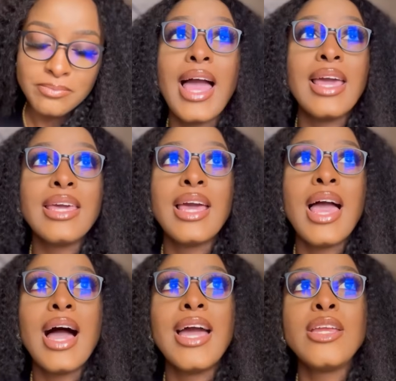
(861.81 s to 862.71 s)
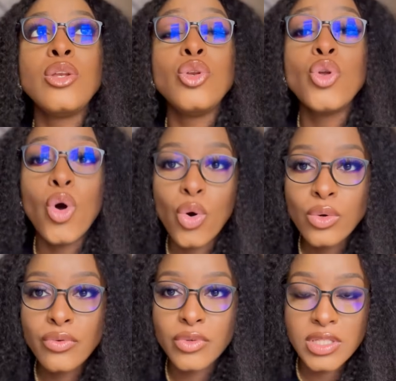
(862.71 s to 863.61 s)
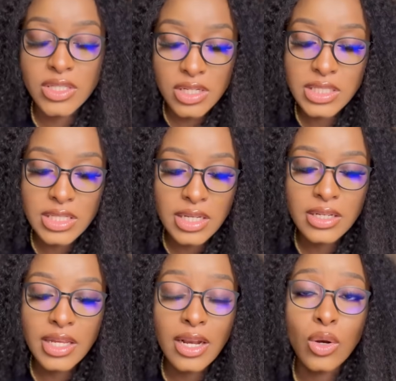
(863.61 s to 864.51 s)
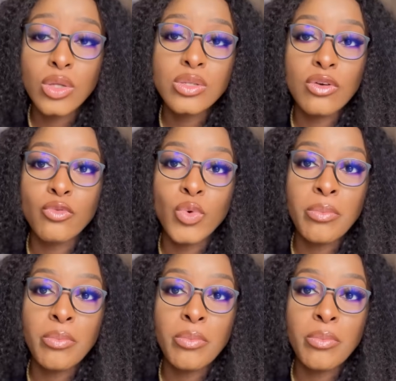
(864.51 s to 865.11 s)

I know for certain a lot of